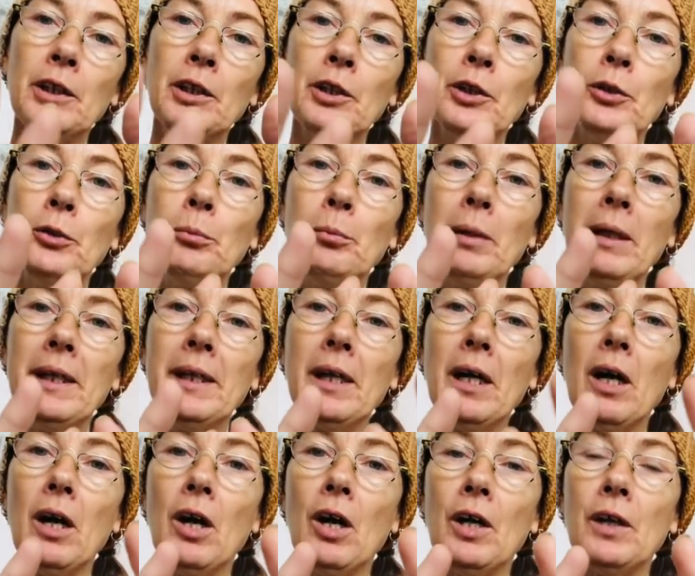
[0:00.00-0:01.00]
you may
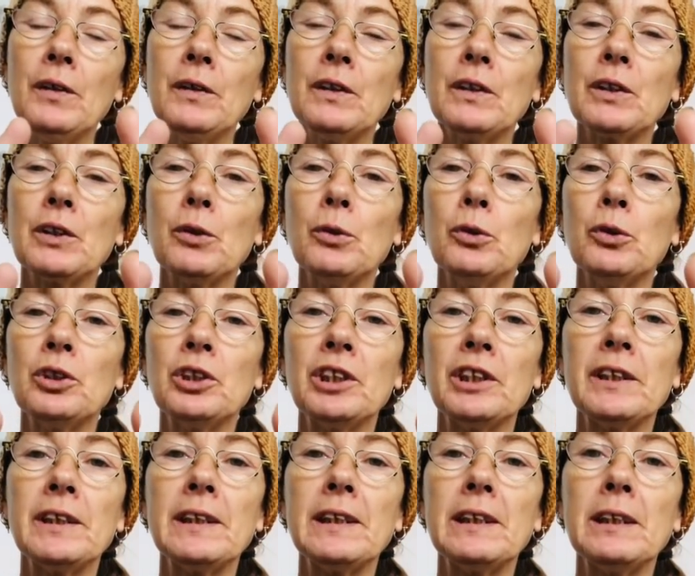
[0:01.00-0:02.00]
ask or just